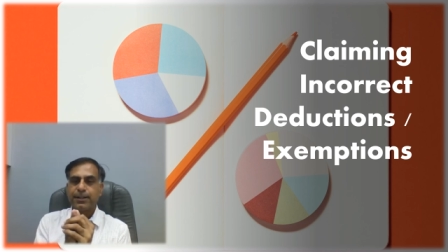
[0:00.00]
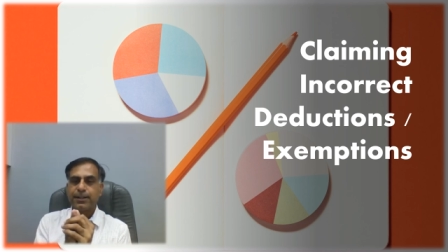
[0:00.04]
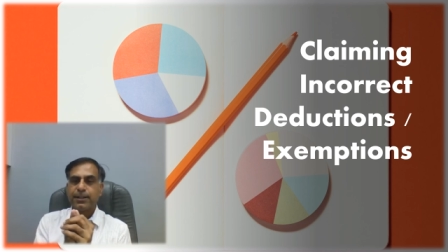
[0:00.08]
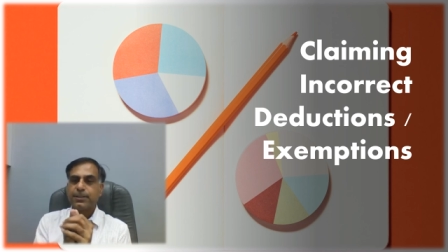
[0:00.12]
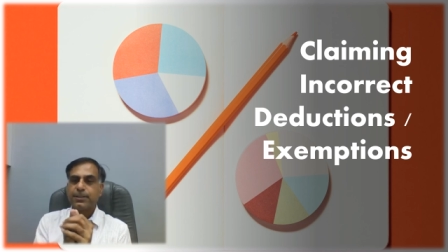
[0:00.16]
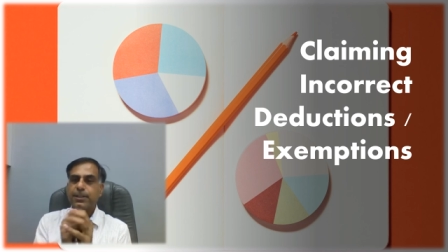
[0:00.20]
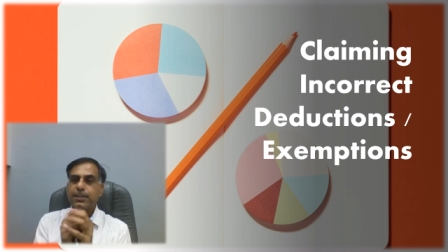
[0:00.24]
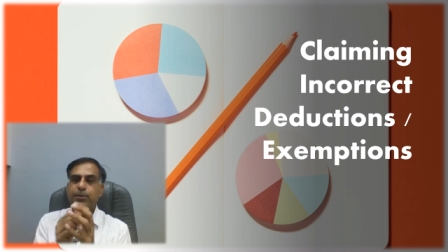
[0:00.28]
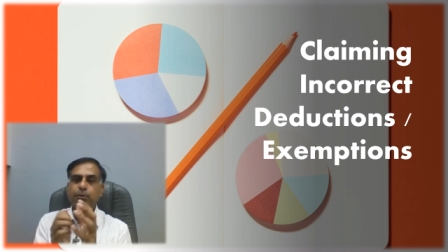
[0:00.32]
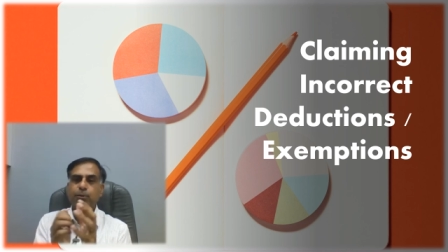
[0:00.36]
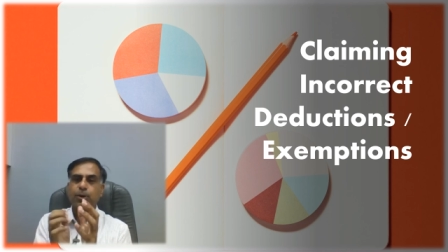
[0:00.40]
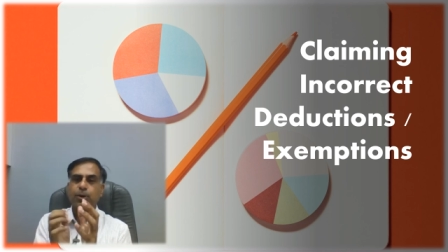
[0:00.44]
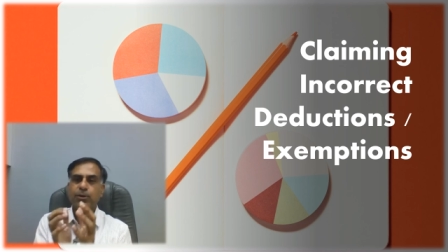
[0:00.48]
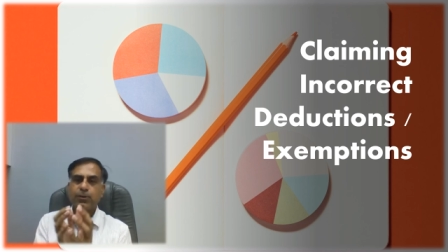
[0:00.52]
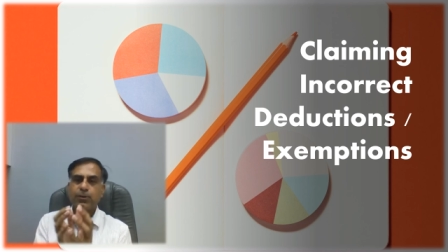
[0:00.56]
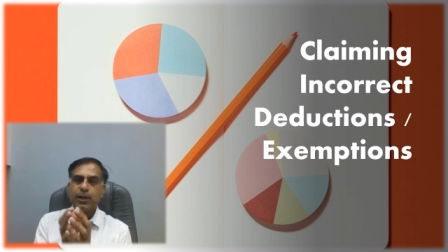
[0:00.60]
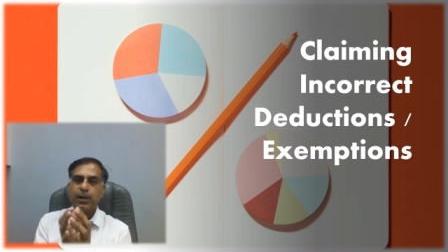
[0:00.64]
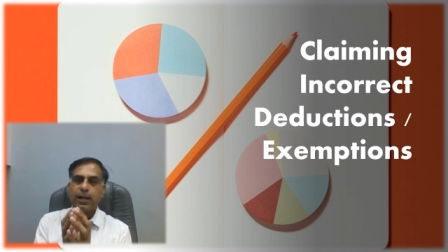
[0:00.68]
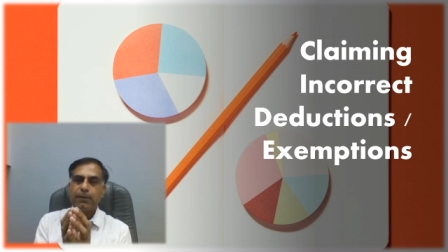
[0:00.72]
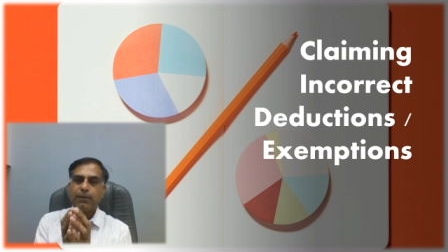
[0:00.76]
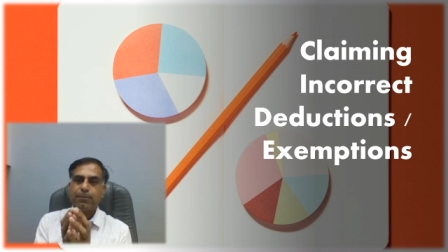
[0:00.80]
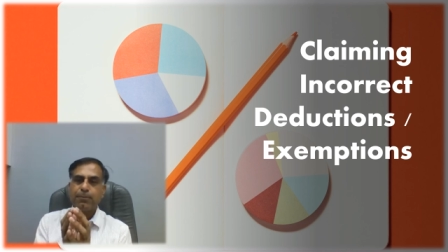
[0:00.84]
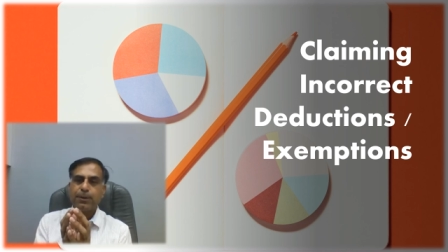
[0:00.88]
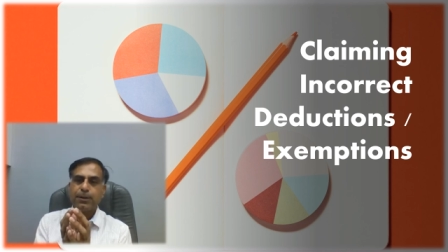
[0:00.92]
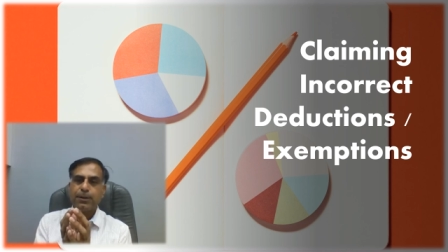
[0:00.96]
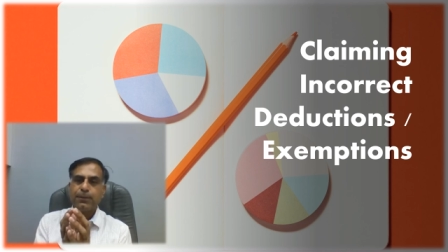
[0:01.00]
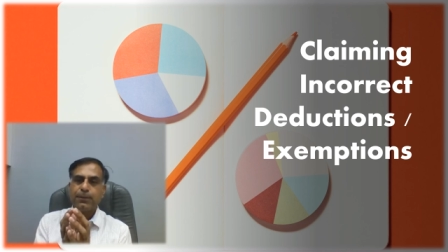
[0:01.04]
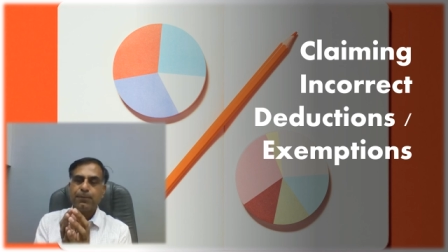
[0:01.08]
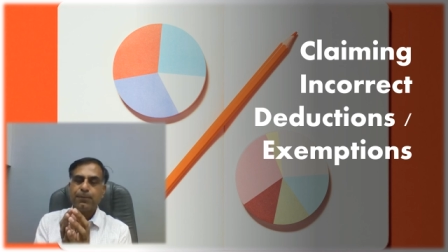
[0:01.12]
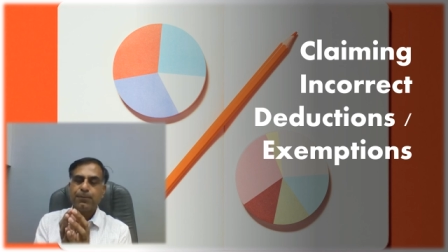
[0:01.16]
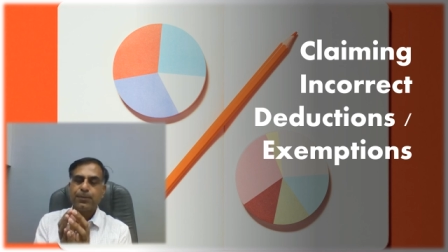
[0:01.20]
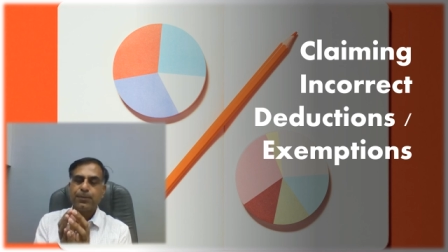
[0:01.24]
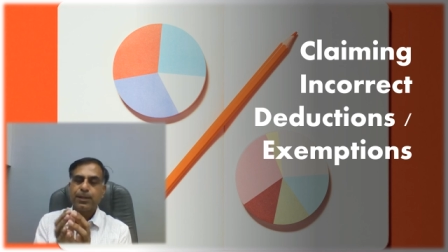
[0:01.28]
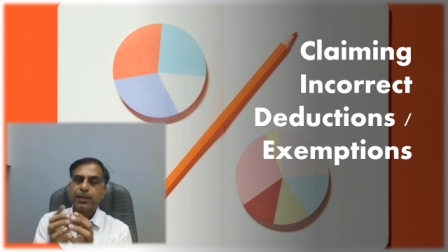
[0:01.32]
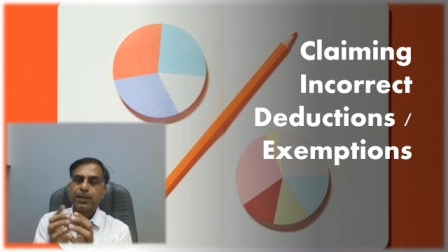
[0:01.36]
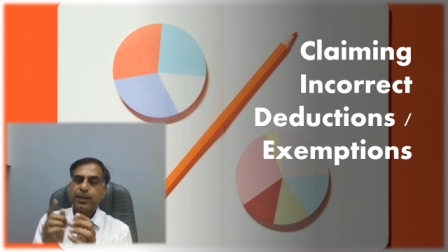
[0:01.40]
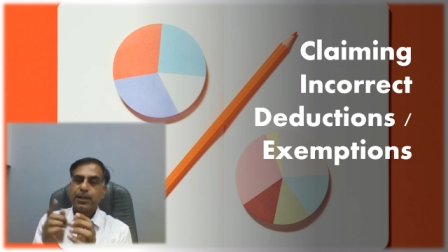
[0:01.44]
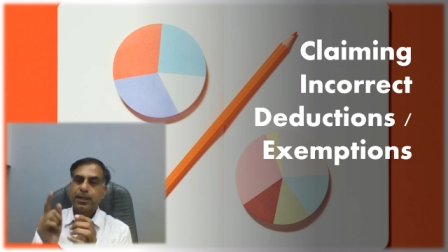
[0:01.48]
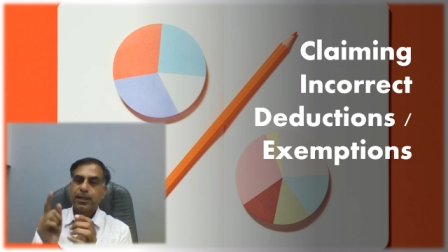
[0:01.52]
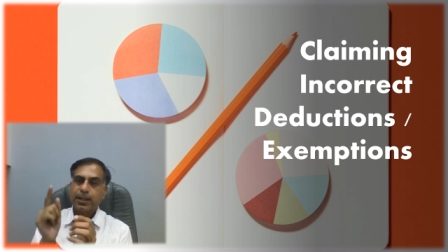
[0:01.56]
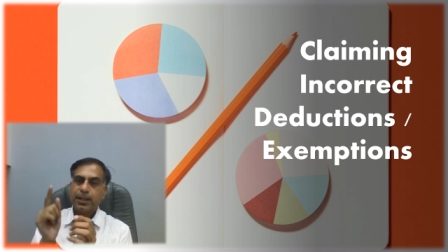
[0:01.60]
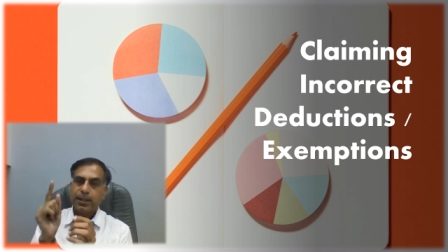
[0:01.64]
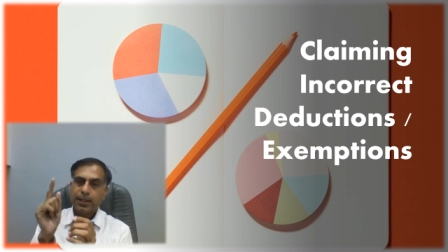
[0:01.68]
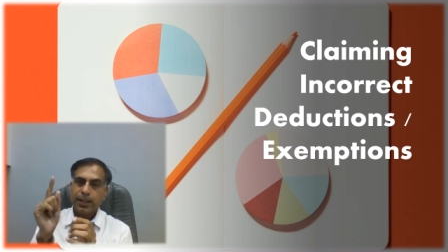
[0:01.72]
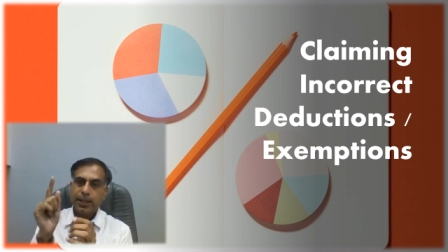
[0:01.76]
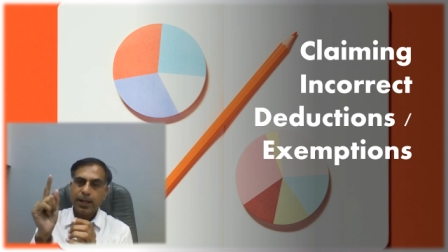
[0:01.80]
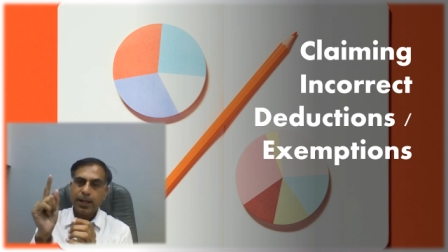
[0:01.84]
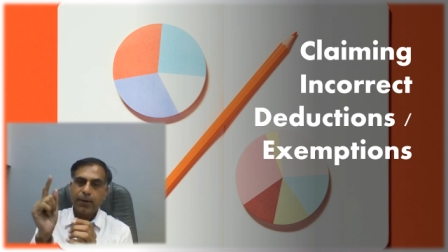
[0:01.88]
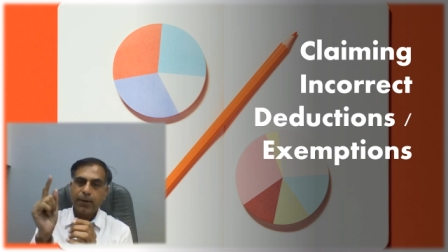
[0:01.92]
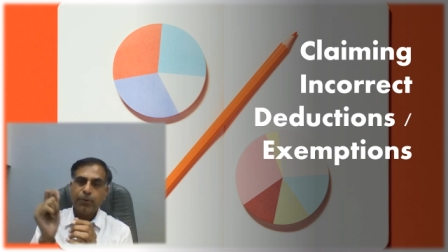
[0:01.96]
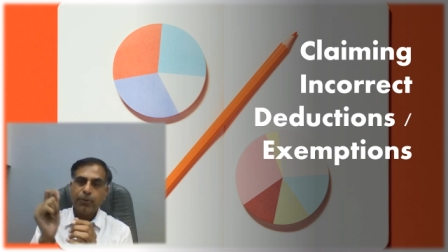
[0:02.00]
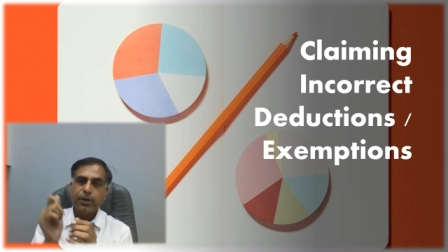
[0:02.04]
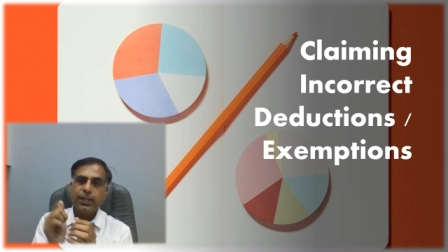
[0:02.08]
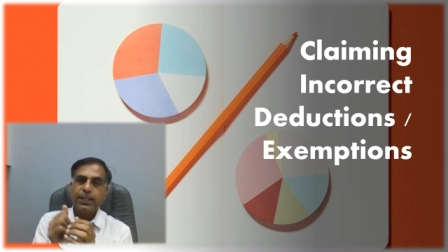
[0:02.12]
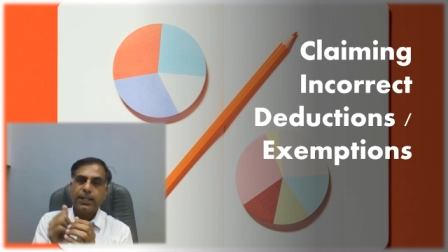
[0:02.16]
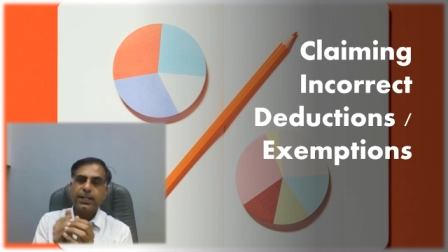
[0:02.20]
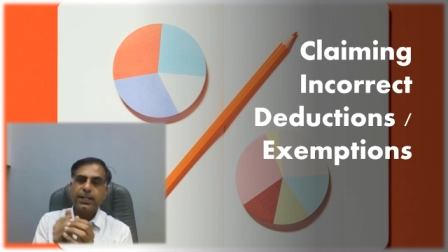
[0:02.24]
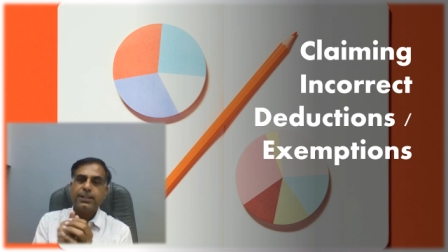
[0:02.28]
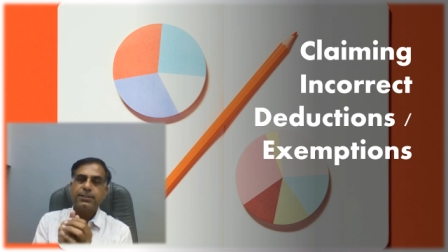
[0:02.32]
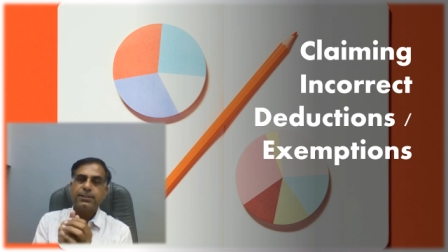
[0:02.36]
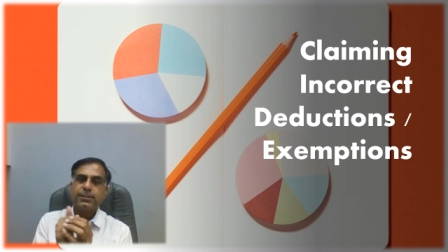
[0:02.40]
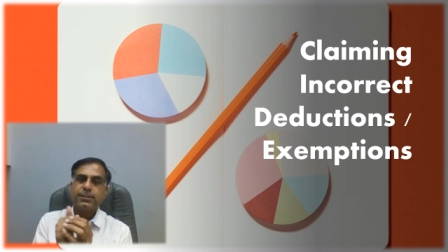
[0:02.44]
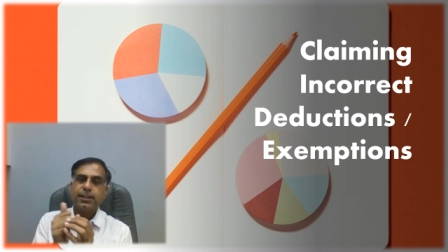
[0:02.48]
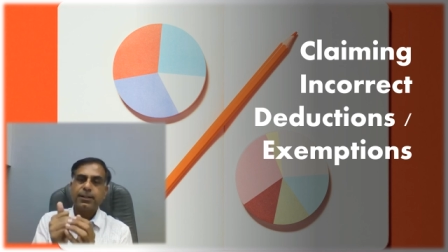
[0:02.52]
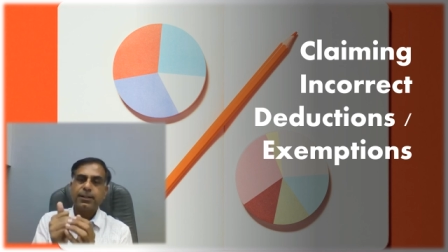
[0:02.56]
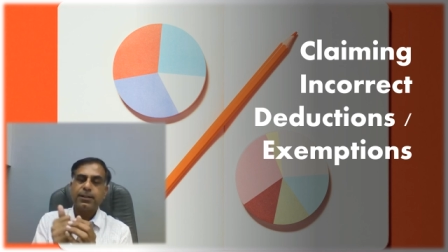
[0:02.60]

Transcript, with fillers: Then what will happen? Nowadays the